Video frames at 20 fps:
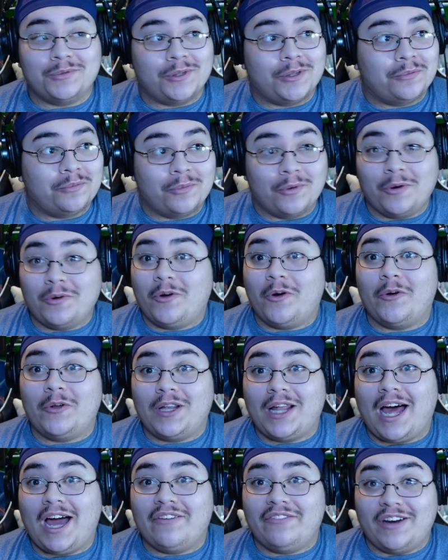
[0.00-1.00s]
We will
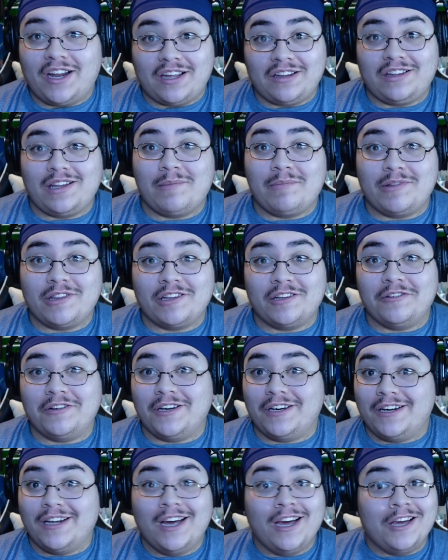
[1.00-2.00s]
go live next
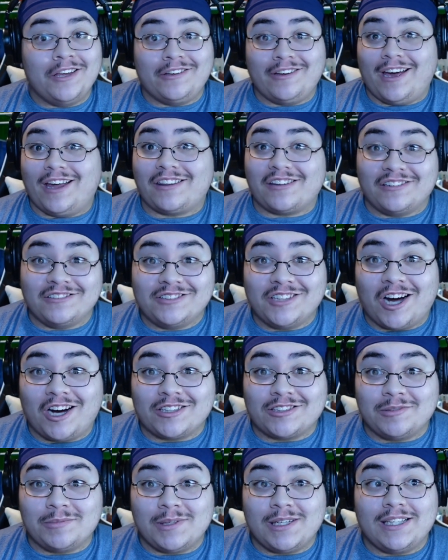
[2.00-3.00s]
episode, and you guys can
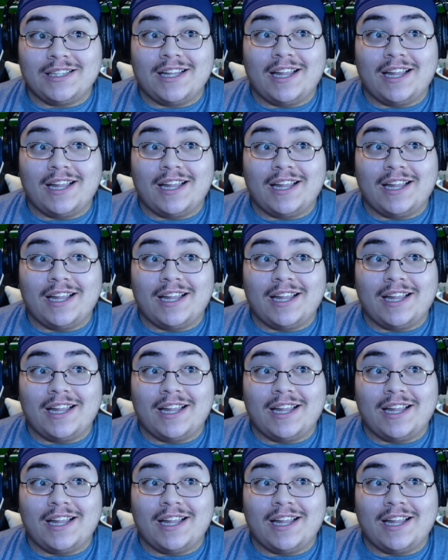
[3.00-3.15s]
talk to me,